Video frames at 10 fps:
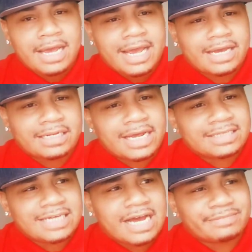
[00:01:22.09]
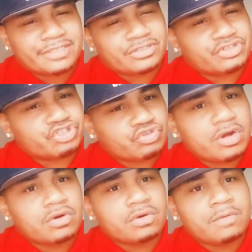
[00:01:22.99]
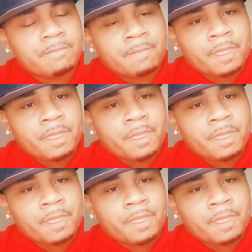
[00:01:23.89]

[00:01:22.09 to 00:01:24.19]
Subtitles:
And a lot of times it's a struggle